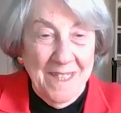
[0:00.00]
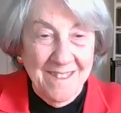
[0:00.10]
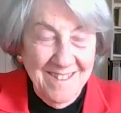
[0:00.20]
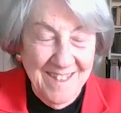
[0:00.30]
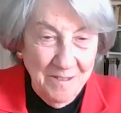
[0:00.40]

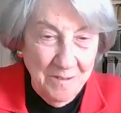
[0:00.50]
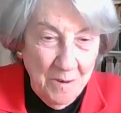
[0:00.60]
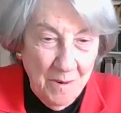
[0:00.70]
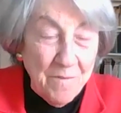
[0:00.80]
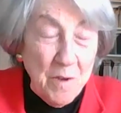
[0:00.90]
Well,
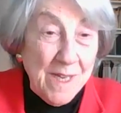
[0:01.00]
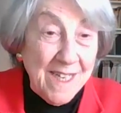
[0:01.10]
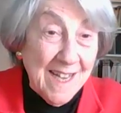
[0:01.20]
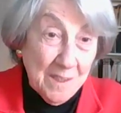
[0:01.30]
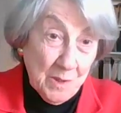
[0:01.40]

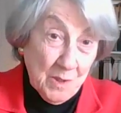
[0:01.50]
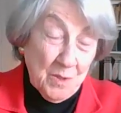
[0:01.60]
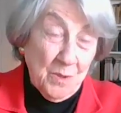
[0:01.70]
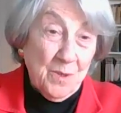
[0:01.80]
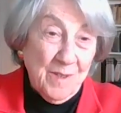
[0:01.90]
everyone has a
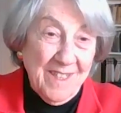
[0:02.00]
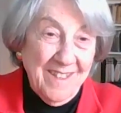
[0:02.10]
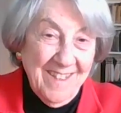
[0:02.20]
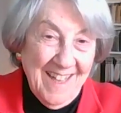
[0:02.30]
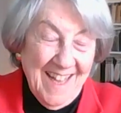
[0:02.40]

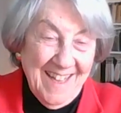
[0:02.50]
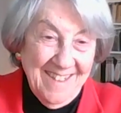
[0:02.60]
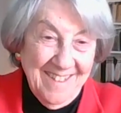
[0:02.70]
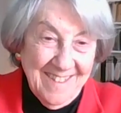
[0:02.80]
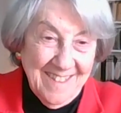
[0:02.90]
story,
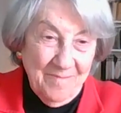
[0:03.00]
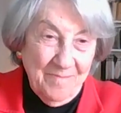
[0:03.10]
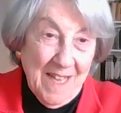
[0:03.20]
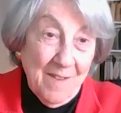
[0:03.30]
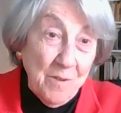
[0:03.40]
and
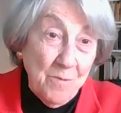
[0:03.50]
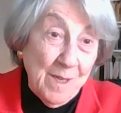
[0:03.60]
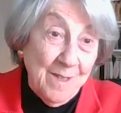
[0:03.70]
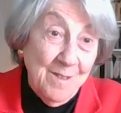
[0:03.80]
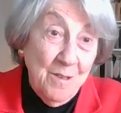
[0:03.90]

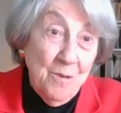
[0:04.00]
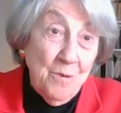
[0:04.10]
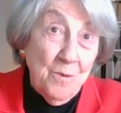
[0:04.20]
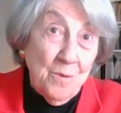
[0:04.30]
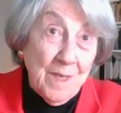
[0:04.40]
everyone
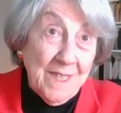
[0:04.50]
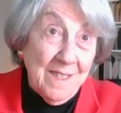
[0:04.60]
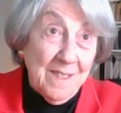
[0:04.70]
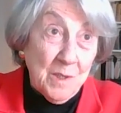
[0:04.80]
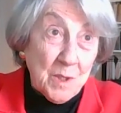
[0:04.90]
who
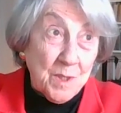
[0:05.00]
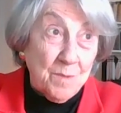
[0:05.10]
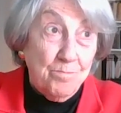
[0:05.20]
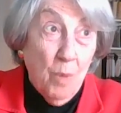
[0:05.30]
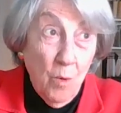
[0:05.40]

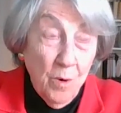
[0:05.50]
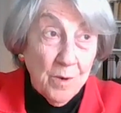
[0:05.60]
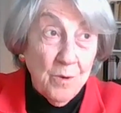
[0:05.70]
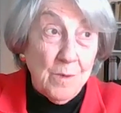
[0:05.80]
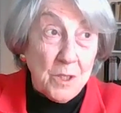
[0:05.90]
was
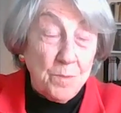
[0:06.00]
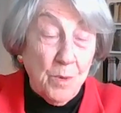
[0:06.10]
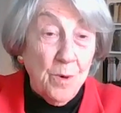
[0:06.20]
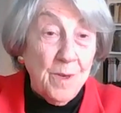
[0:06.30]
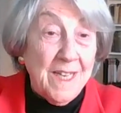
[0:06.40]

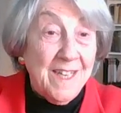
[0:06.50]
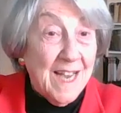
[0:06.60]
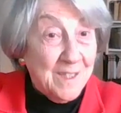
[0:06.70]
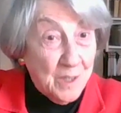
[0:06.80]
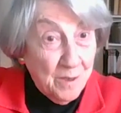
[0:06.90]
born
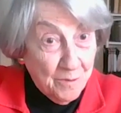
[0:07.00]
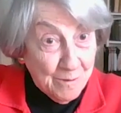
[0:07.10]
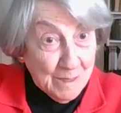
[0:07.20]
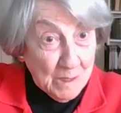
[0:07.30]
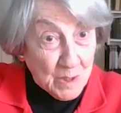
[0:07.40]
in
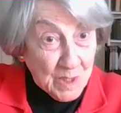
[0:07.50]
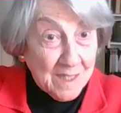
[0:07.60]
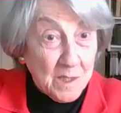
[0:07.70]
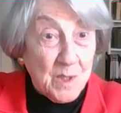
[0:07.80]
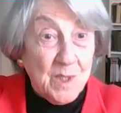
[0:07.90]

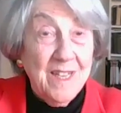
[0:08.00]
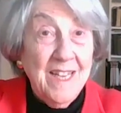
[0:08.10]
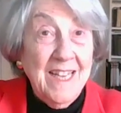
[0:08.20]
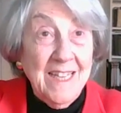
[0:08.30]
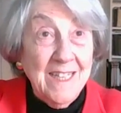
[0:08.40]

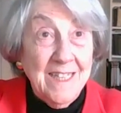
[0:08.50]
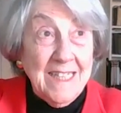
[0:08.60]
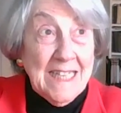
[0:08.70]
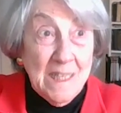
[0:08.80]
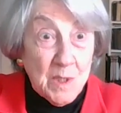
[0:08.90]
1936
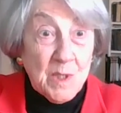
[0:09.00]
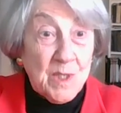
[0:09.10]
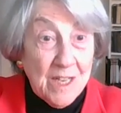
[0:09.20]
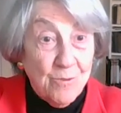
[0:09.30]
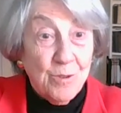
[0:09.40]
in
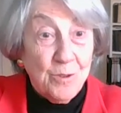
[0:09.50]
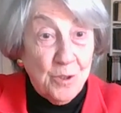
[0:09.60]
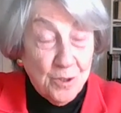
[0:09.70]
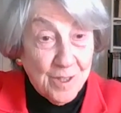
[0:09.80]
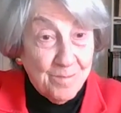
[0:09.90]
East
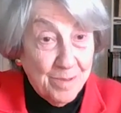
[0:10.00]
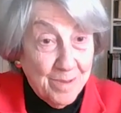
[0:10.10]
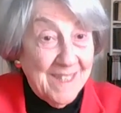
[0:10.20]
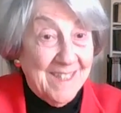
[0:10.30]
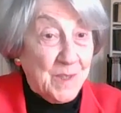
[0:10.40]
Central
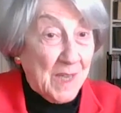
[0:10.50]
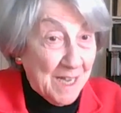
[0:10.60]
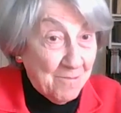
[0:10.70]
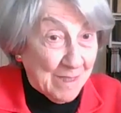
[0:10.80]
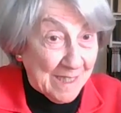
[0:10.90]
Europe,
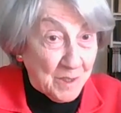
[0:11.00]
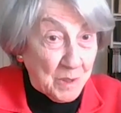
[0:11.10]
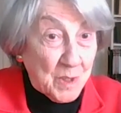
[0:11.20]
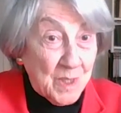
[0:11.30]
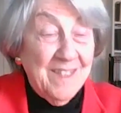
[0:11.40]
as I
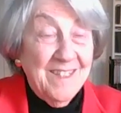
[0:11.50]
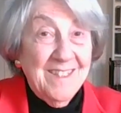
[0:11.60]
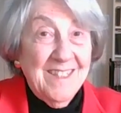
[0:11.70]
was